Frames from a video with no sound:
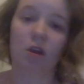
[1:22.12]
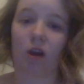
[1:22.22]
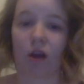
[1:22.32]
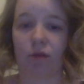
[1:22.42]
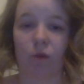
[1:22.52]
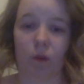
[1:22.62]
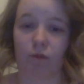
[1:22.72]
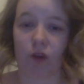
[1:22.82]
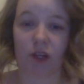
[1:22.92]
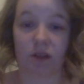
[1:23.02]
go through all the
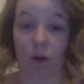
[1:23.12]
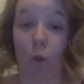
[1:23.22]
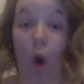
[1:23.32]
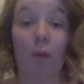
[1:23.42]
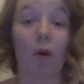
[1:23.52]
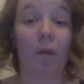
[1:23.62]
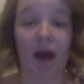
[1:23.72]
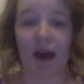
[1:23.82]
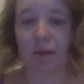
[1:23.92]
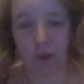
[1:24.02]
products, like what I put on my
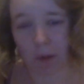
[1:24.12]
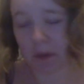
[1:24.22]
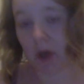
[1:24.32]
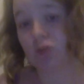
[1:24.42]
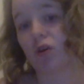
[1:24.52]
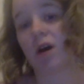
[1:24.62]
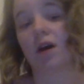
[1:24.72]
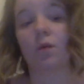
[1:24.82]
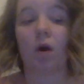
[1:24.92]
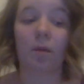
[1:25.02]
hair before I blow dry
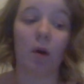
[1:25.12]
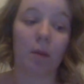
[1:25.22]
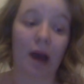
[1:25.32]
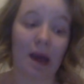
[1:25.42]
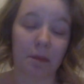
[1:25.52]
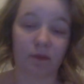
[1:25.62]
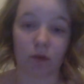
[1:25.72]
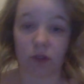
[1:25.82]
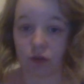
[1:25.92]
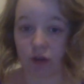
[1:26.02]
it, what I put on my hair
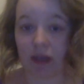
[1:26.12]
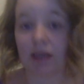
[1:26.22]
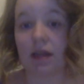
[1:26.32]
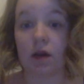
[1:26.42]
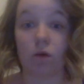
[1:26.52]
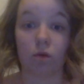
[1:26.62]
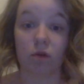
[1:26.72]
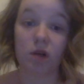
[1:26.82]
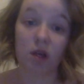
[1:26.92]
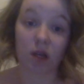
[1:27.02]
before I straighten it or
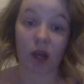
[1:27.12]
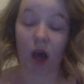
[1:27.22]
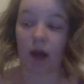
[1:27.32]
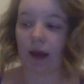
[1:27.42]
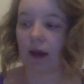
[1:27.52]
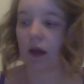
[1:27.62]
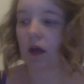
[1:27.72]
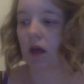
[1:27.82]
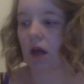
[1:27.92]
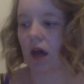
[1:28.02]
curl it.
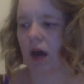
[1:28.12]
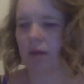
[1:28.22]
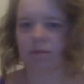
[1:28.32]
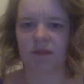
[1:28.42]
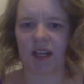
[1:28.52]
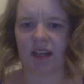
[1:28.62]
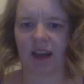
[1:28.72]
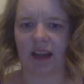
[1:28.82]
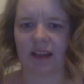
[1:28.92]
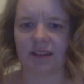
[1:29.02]

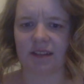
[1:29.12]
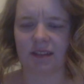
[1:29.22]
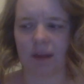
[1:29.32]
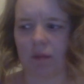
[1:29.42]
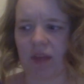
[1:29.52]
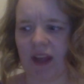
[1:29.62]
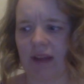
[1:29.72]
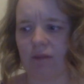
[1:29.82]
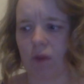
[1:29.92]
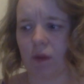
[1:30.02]
Technically that's the same thing,
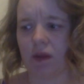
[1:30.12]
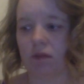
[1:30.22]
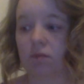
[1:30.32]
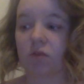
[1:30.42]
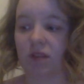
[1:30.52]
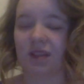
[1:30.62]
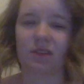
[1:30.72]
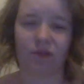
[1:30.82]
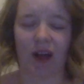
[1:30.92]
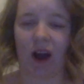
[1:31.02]
even though because it's a
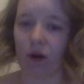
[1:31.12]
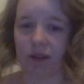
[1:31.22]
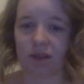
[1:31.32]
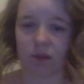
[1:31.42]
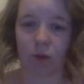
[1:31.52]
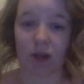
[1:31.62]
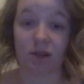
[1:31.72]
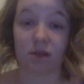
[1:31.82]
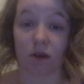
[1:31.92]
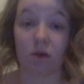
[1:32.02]
flat iron spray,
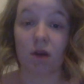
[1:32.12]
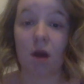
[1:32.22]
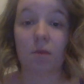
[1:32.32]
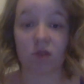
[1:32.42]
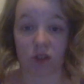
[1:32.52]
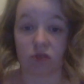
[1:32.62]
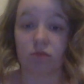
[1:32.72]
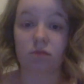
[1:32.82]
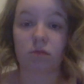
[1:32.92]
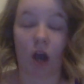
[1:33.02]
so because
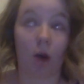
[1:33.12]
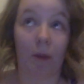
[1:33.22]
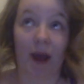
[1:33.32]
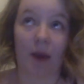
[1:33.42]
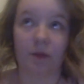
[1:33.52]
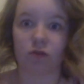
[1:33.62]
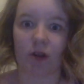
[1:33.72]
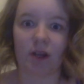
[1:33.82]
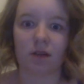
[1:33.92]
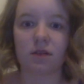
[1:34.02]
I curl my hair with
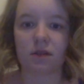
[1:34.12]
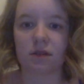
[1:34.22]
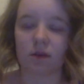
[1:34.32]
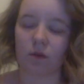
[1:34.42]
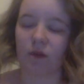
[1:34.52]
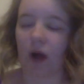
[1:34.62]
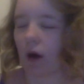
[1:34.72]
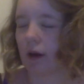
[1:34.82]
straighteners, it's still flat